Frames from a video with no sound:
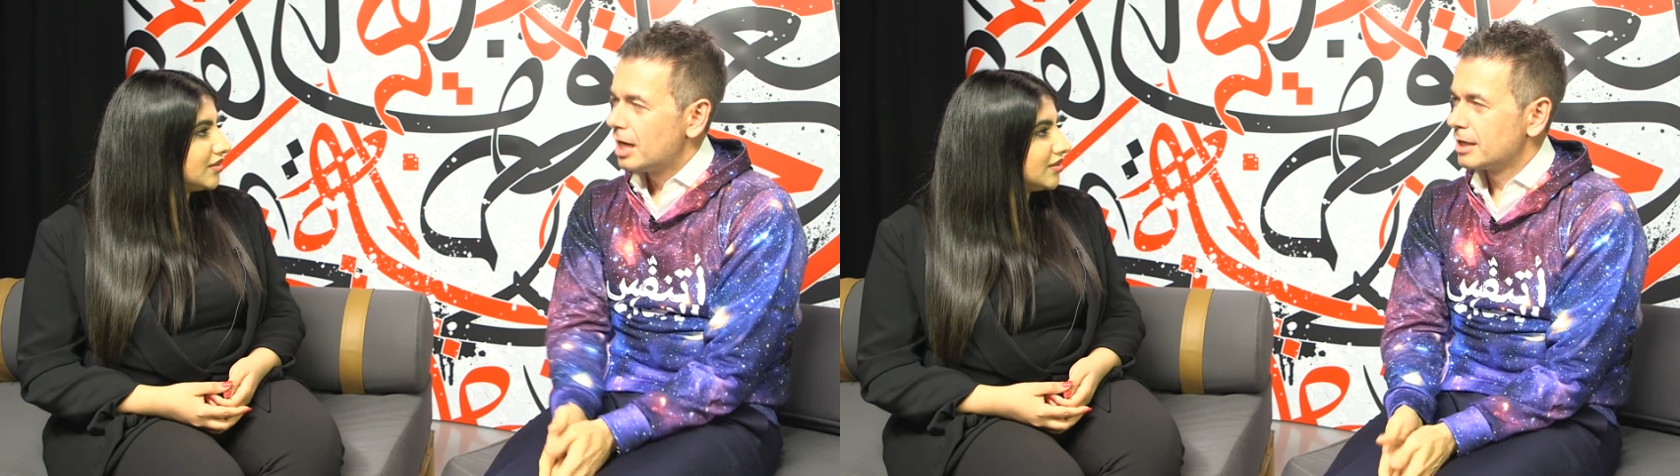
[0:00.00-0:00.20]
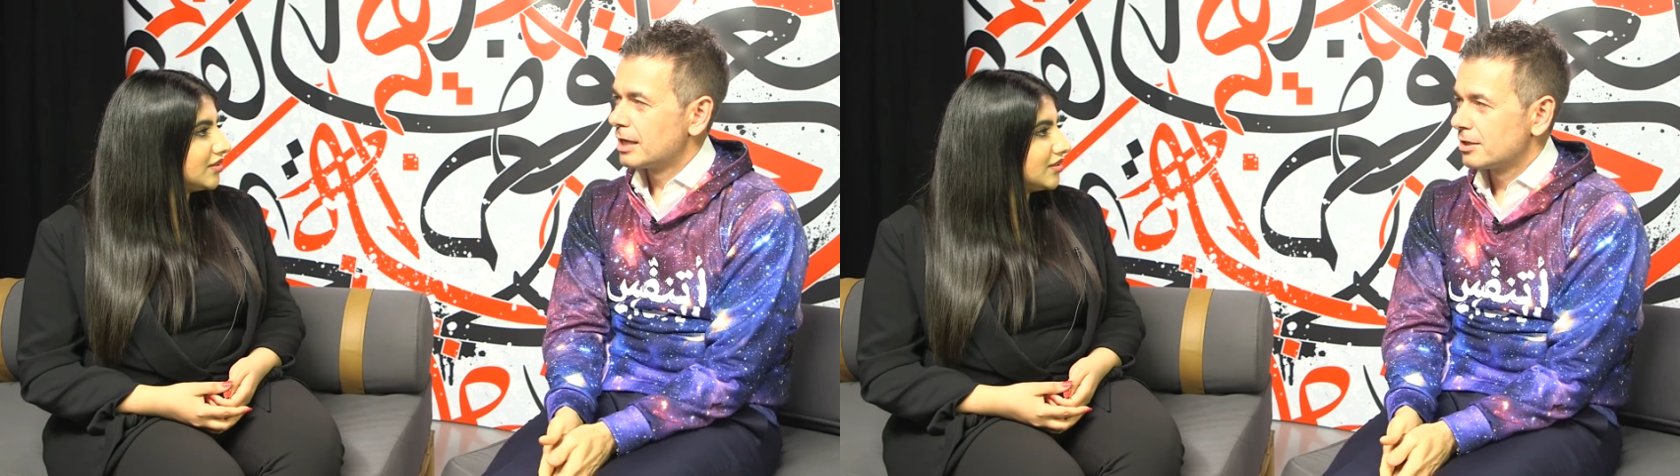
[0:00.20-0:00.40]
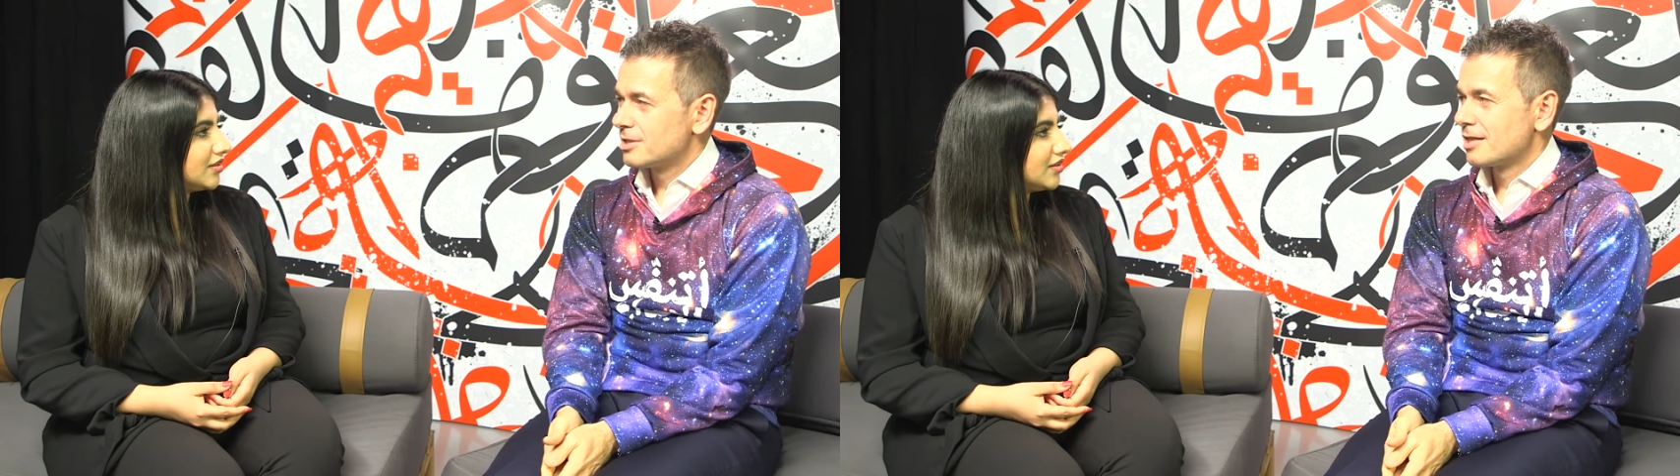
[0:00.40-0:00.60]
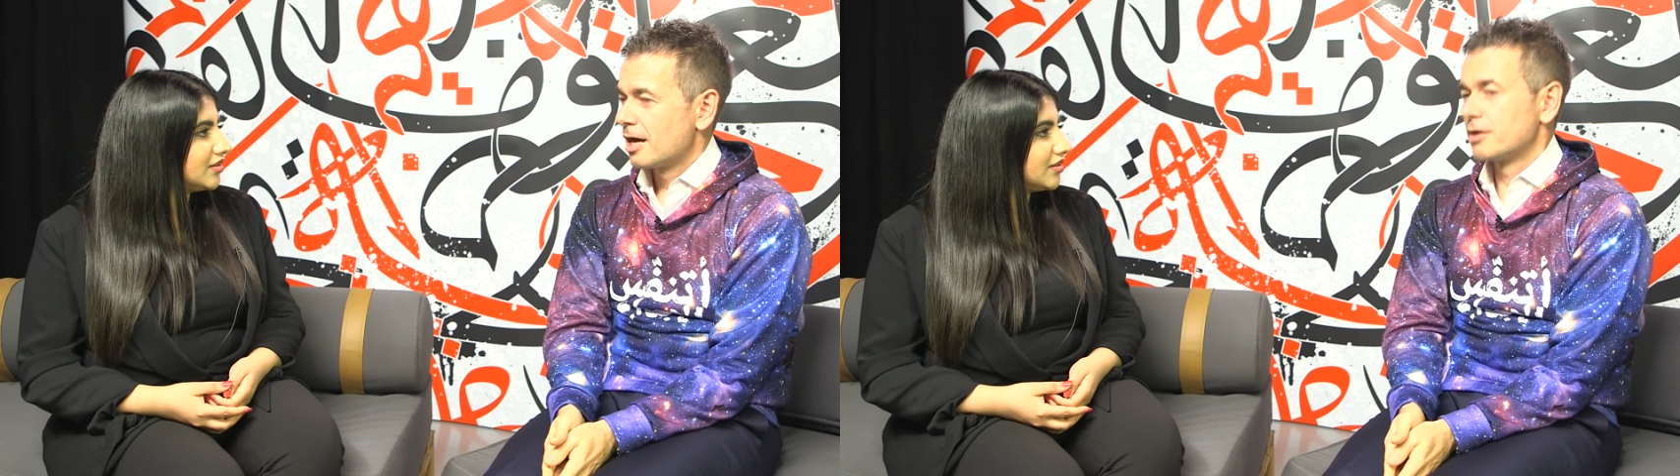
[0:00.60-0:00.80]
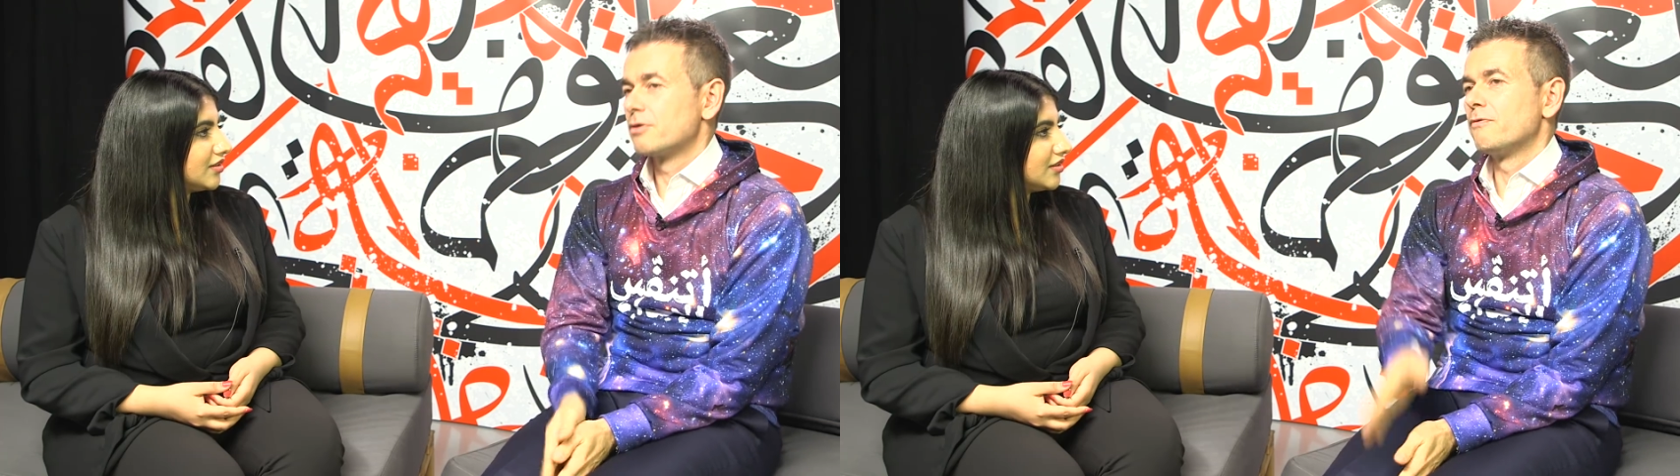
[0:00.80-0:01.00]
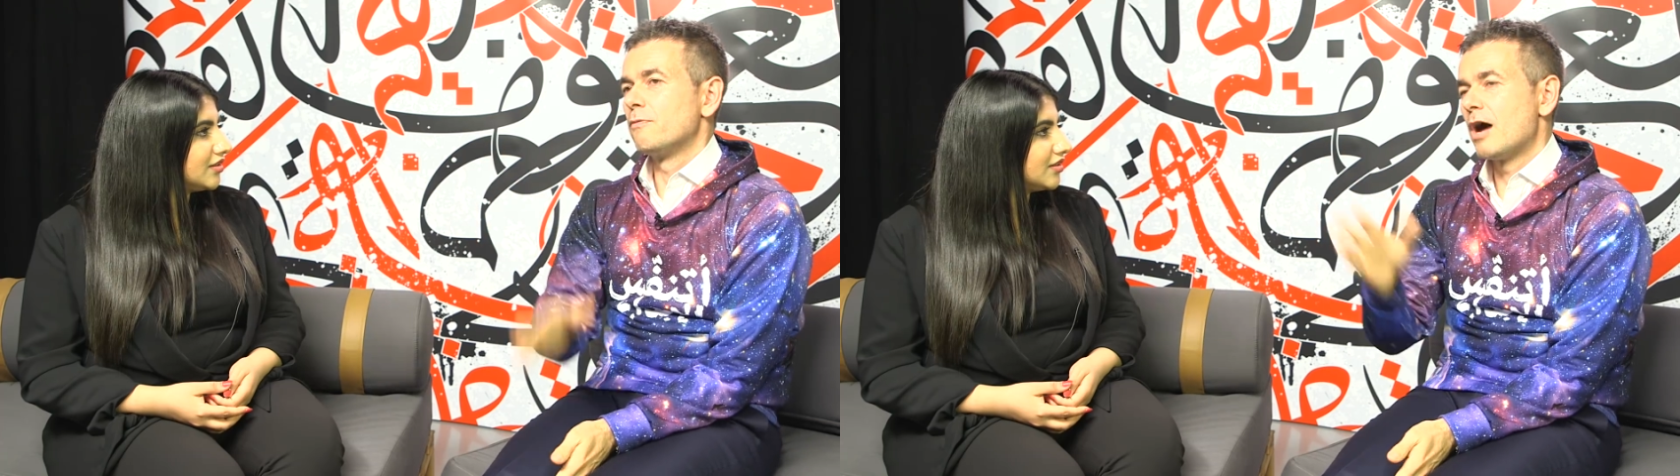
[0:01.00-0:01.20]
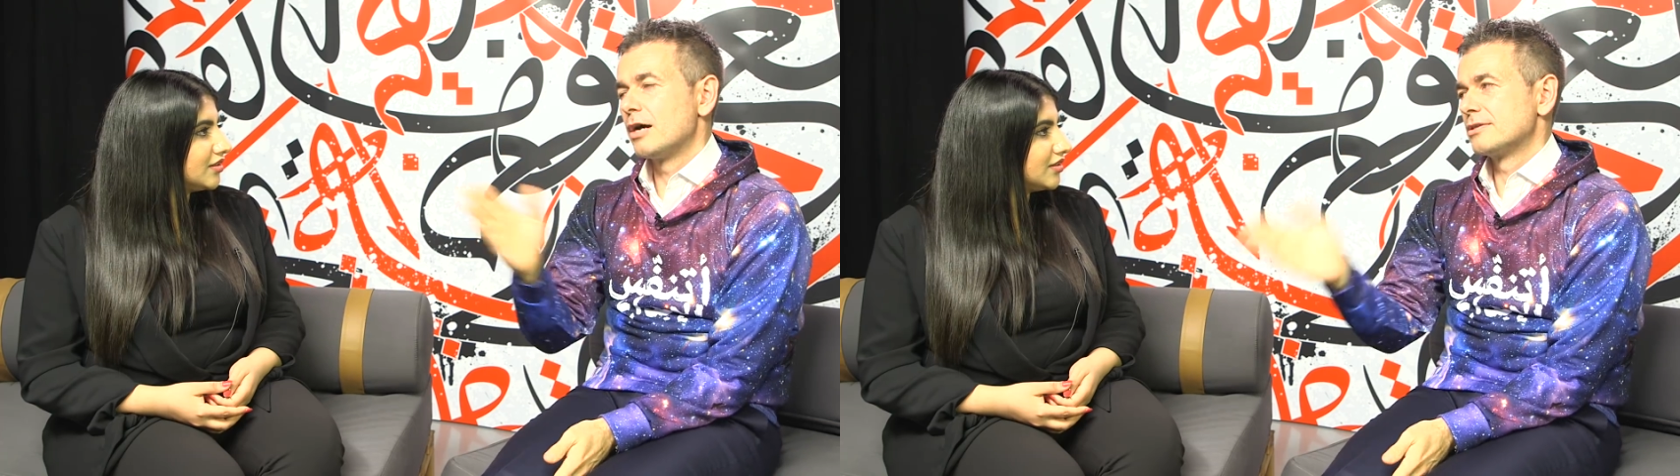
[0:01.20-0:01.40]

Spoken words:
an understanding of why